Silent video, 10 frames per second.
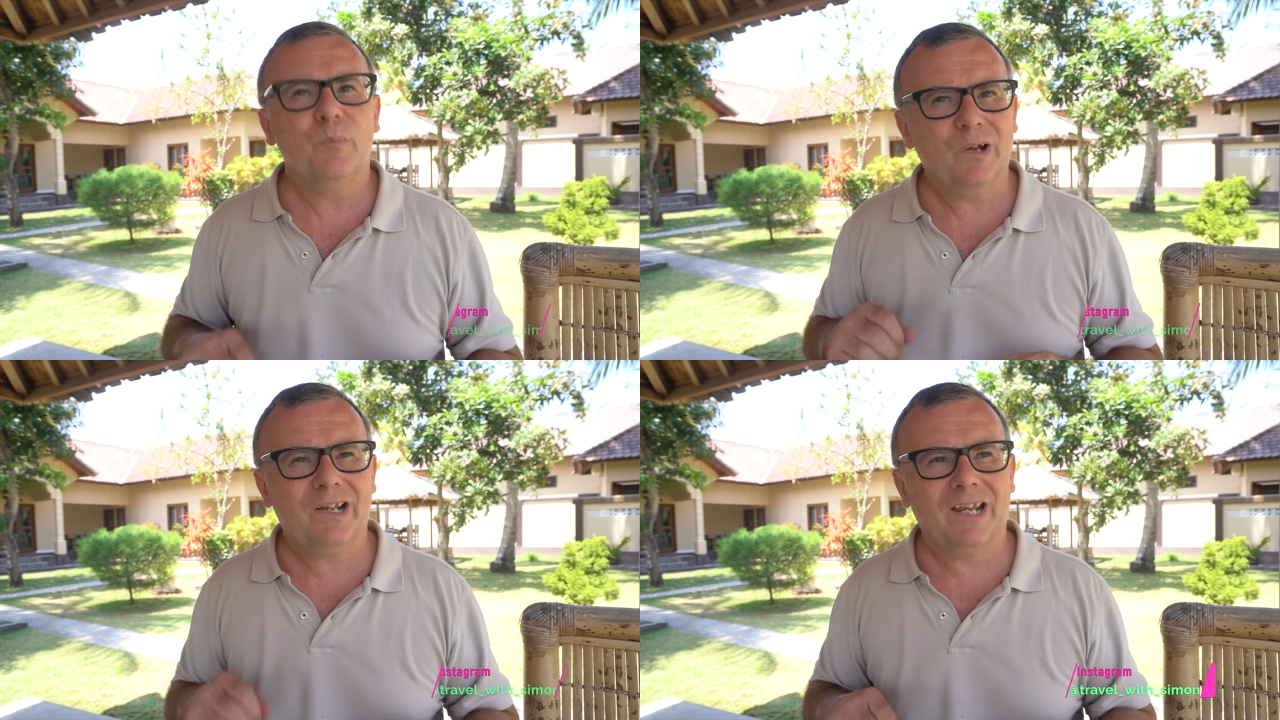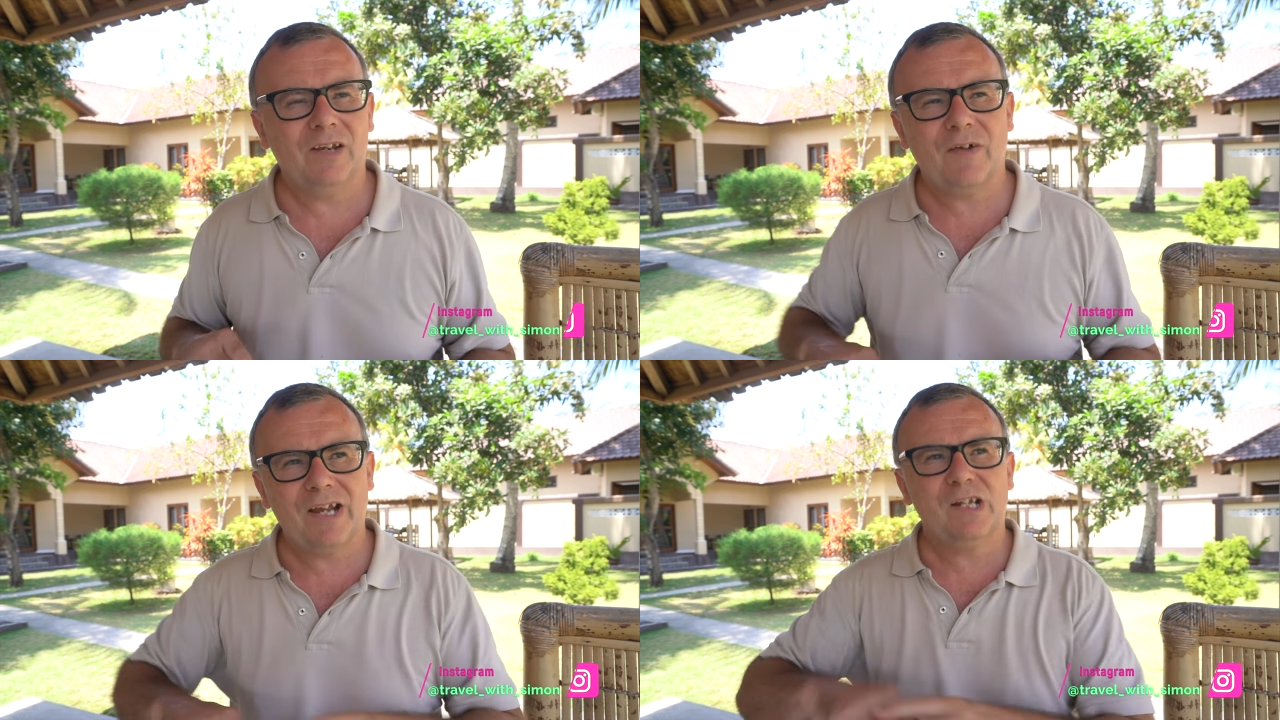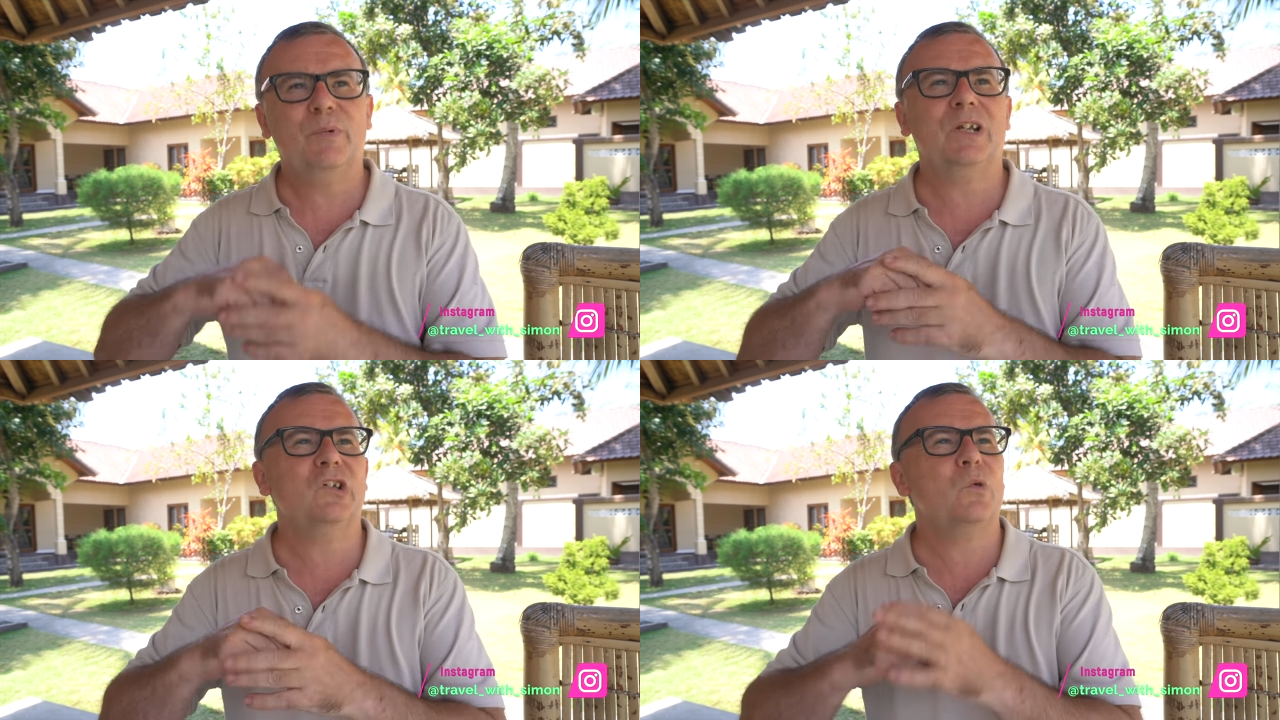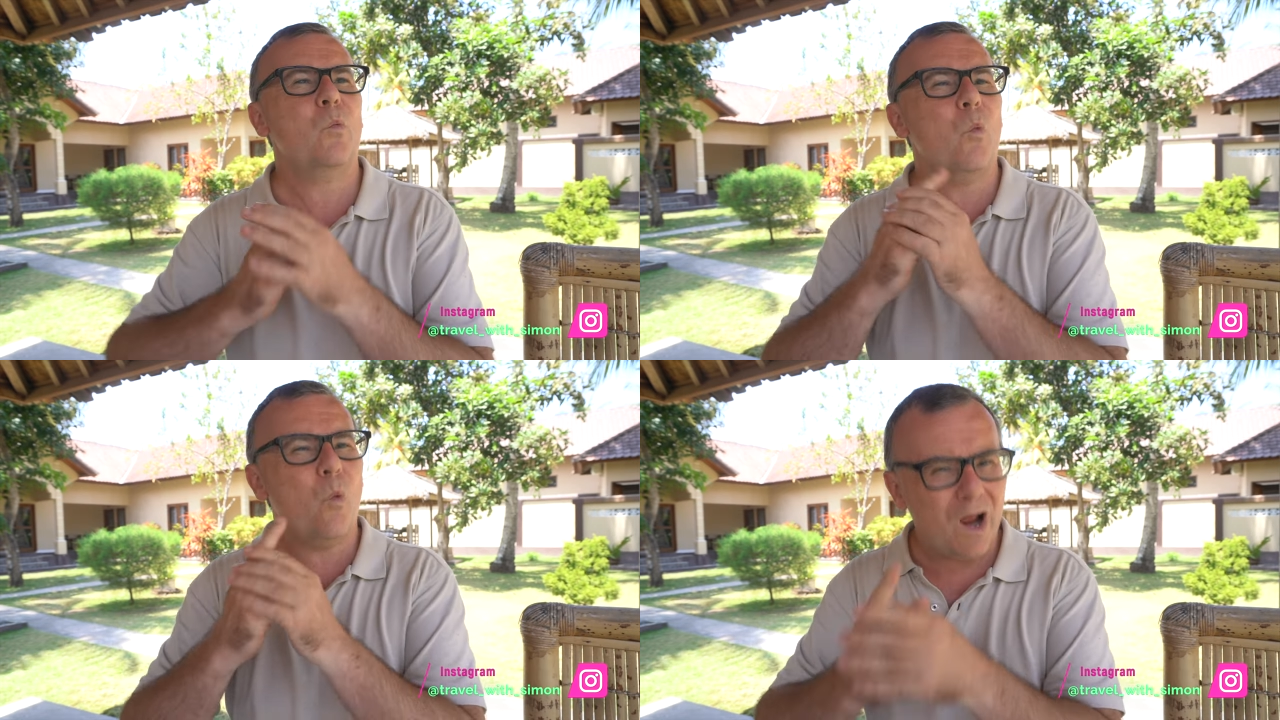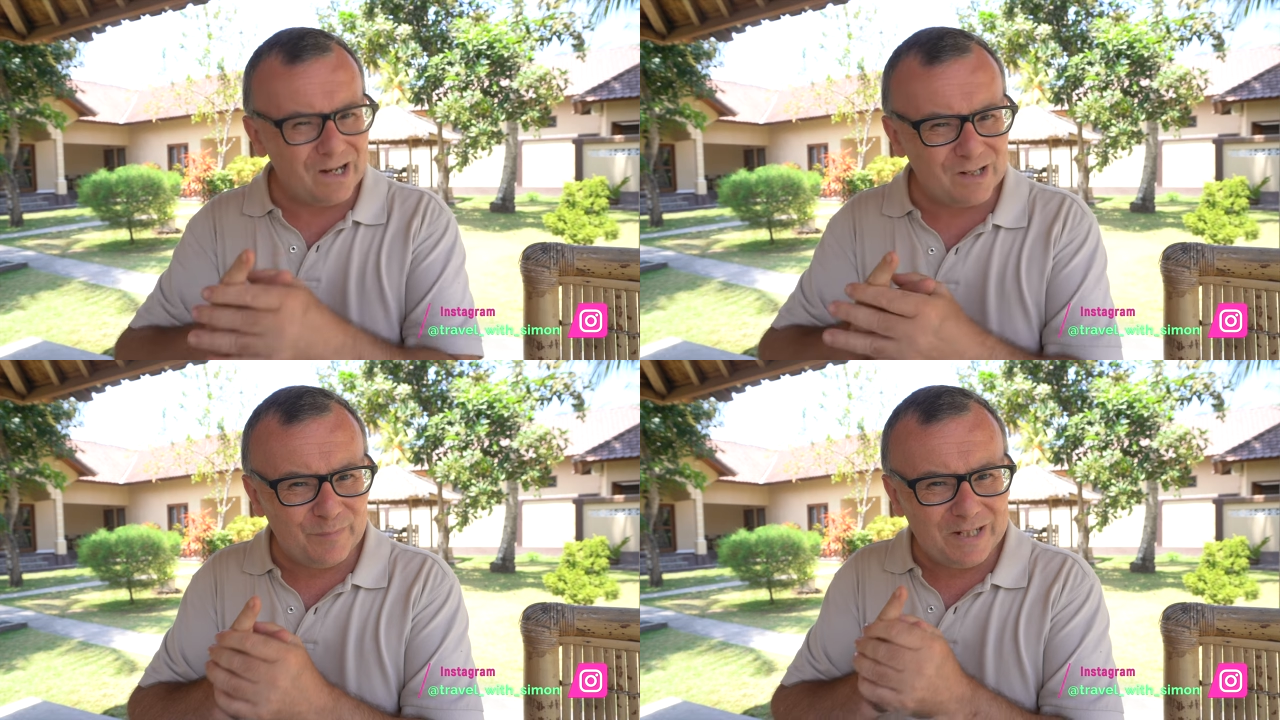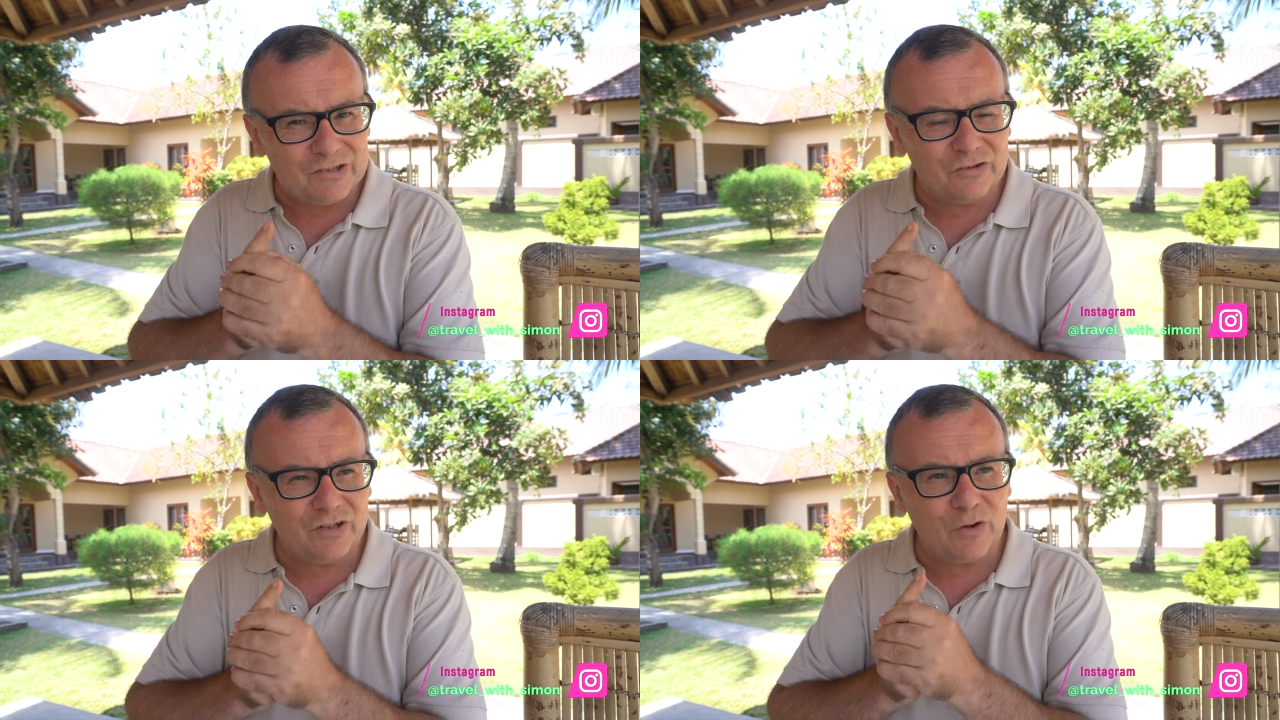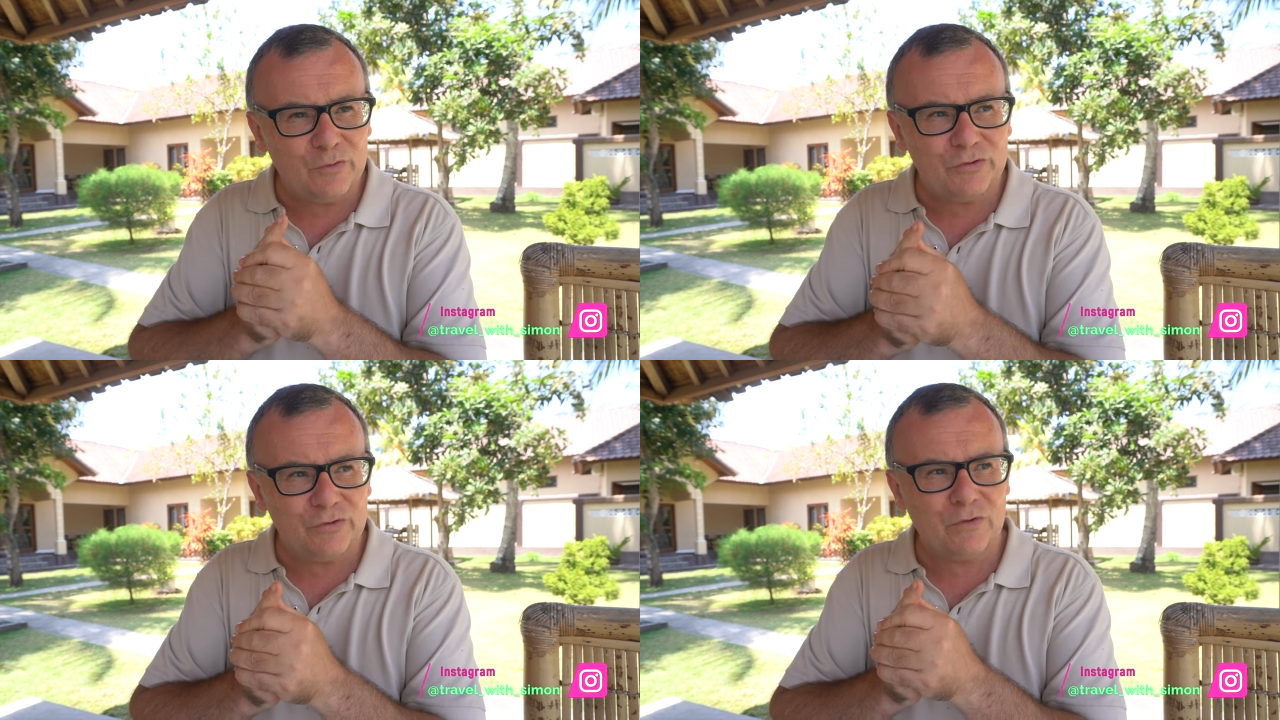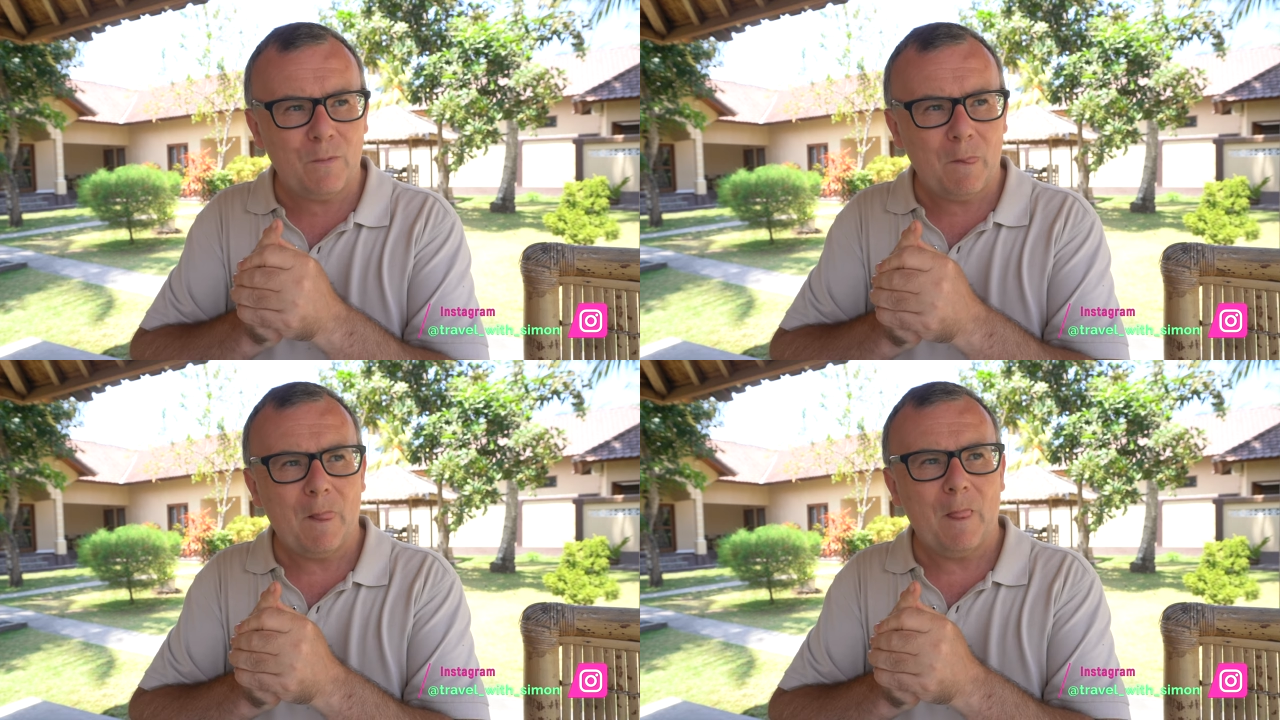But if I had to pick just one beach to go to,